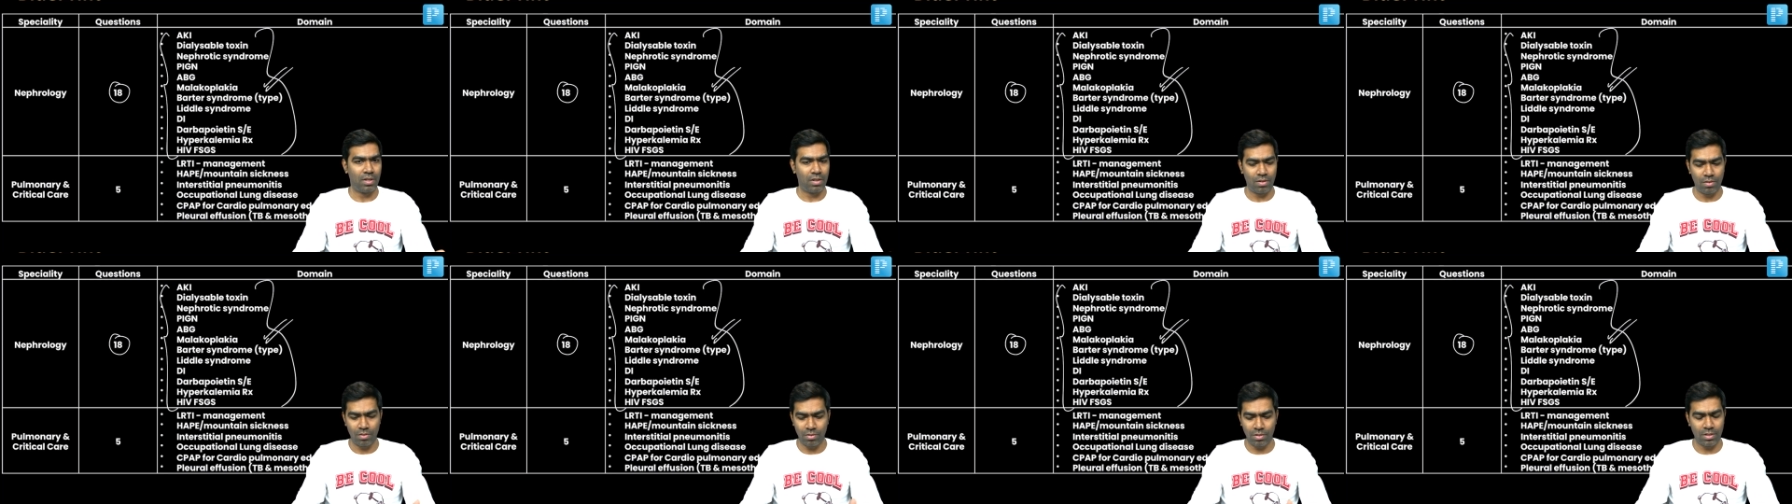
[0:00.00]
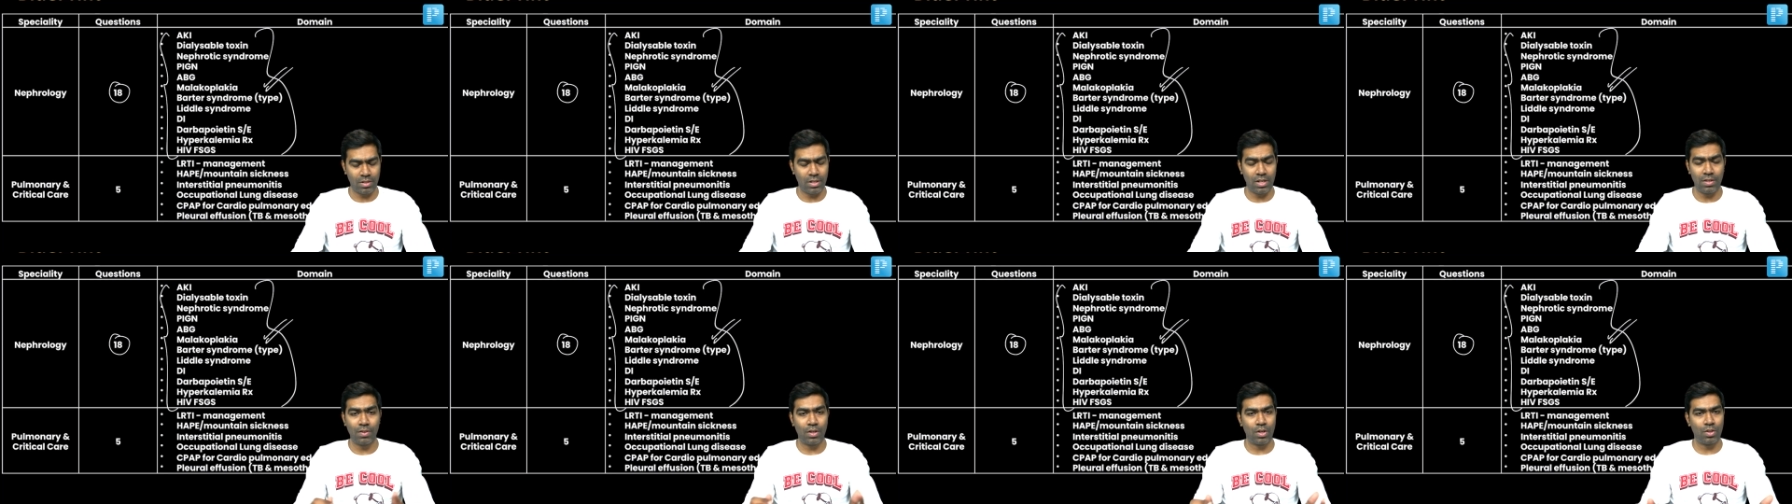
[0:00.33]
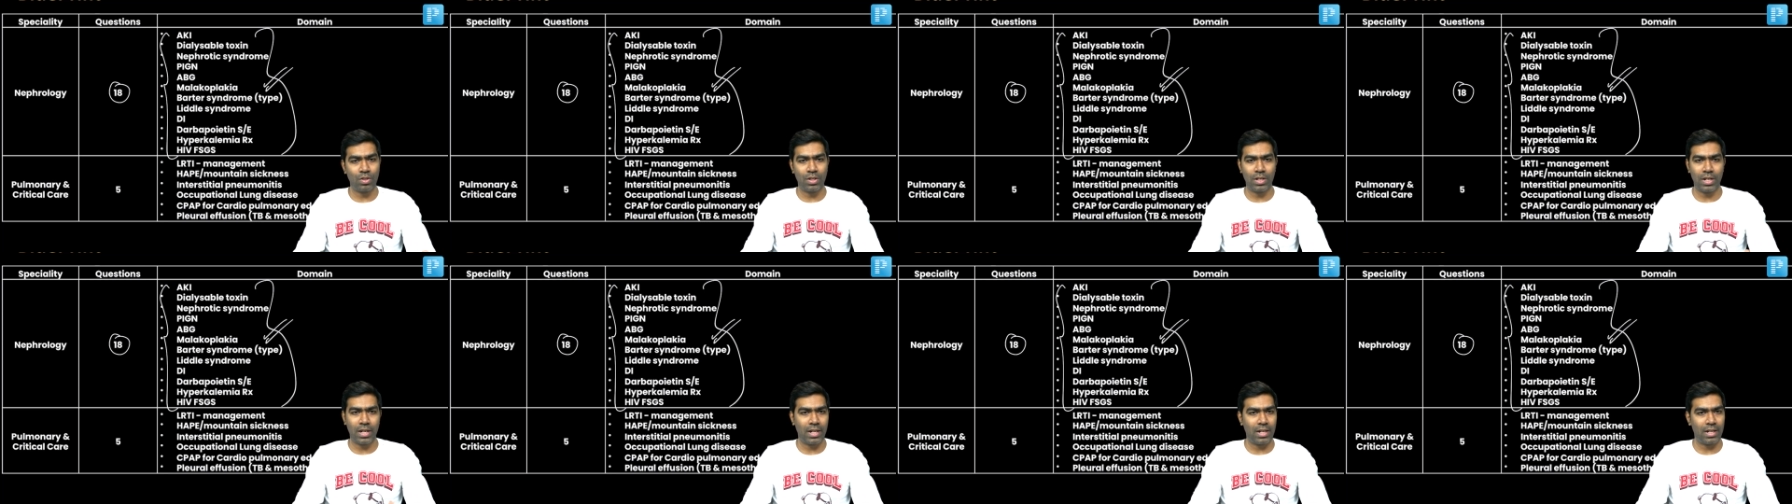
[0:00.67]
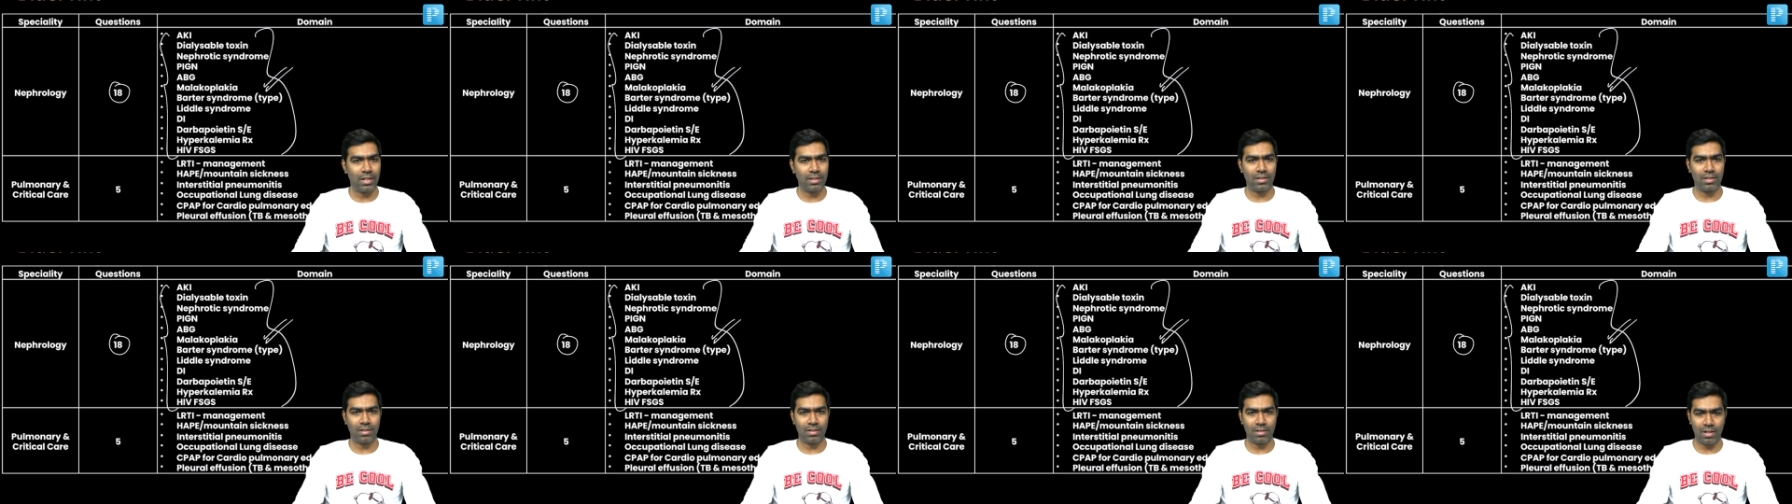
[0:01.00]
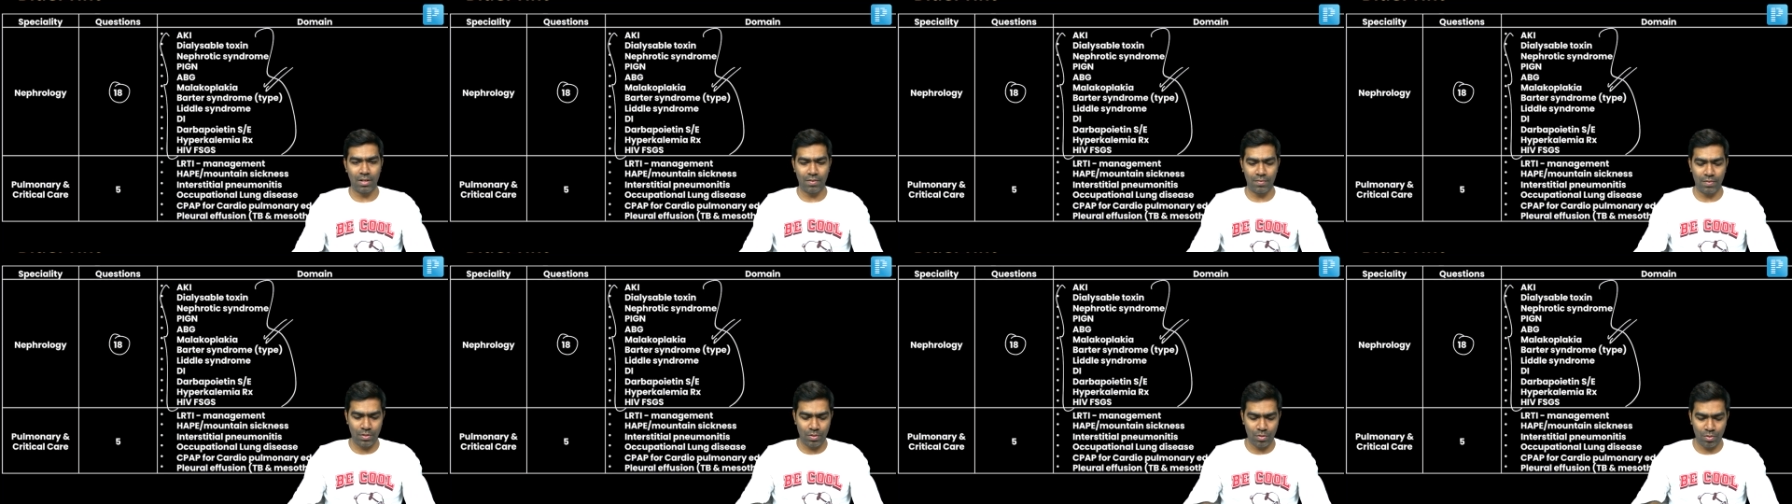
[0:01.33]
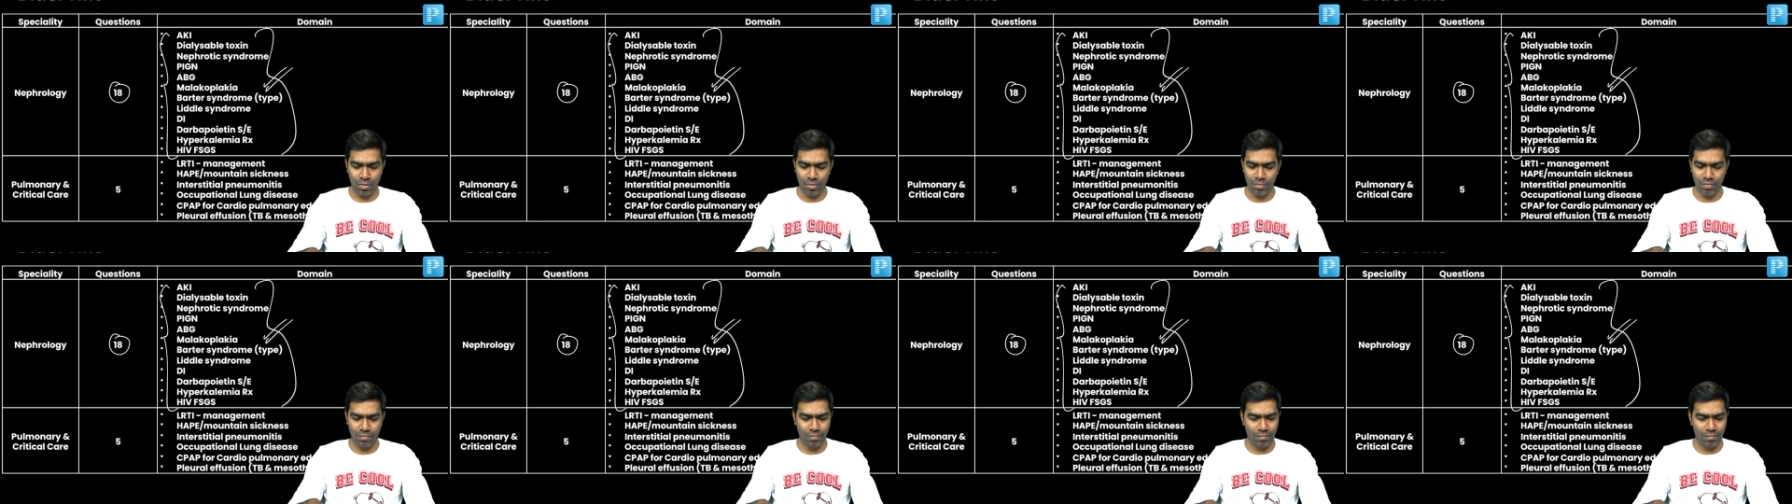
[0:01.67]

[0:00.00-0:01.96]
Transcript: leave alone the NEET SS level. So